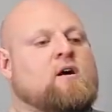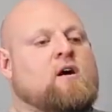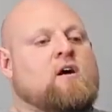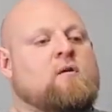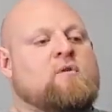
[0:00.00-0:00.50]

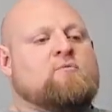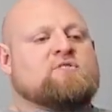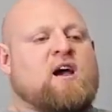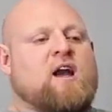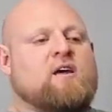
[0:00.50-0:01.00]
It
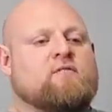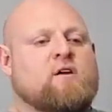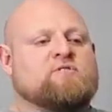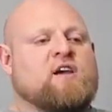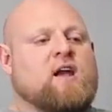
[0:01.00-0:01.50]
was
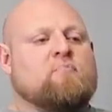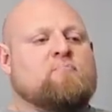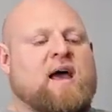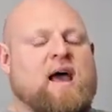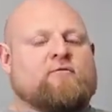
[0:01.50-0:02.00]
kind
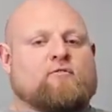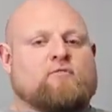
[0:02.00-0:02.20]
of bad